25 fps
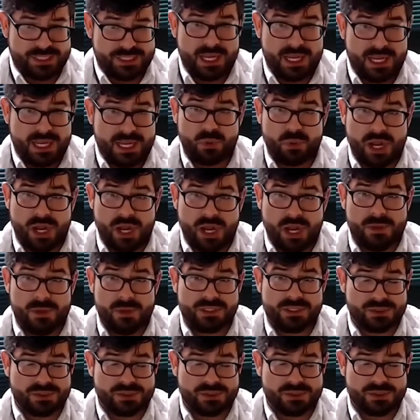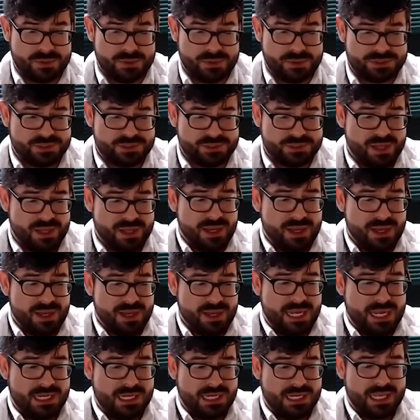a primary source. And
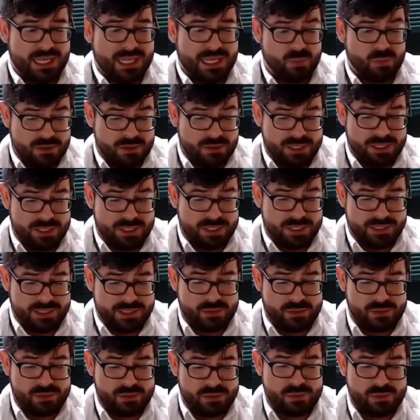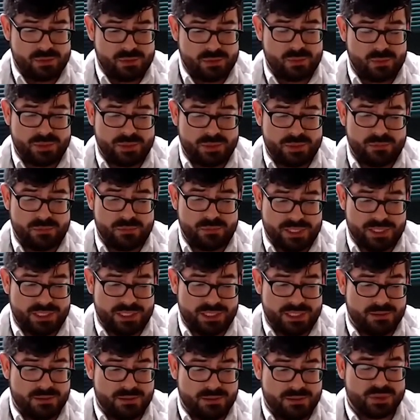a librarian will
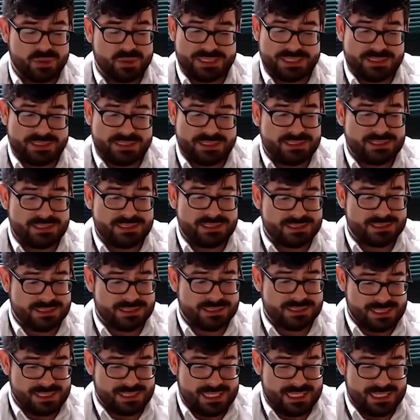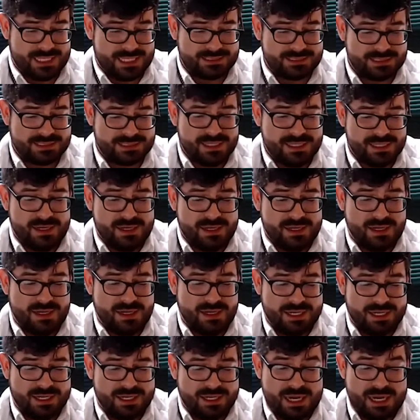be presenting to the class on
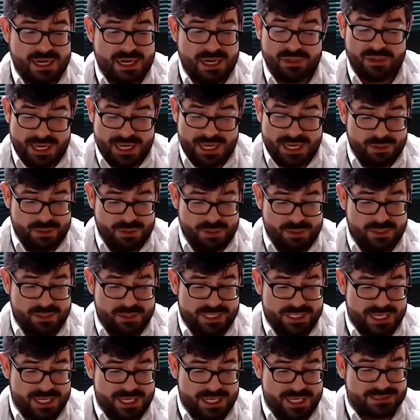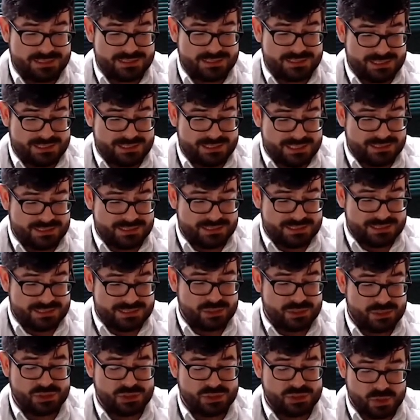how the library can assist
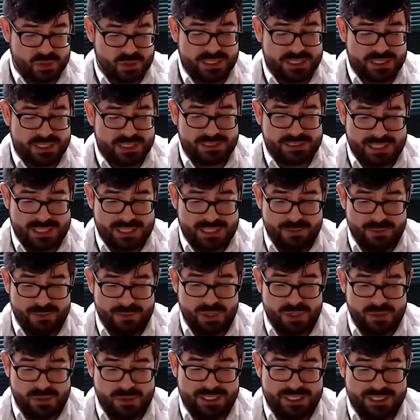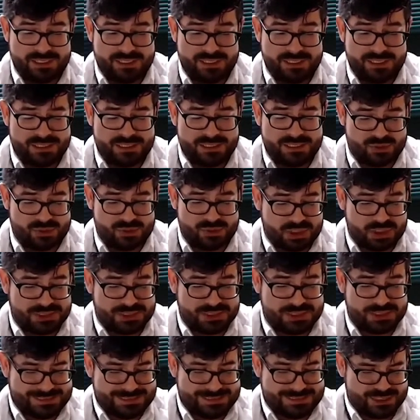during the library instruction
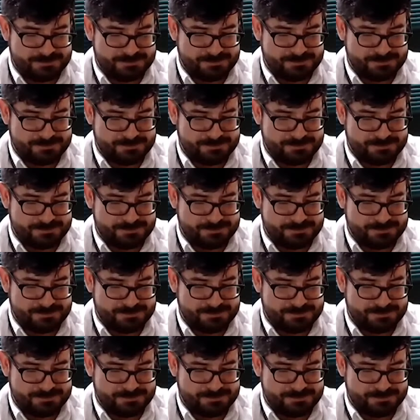session.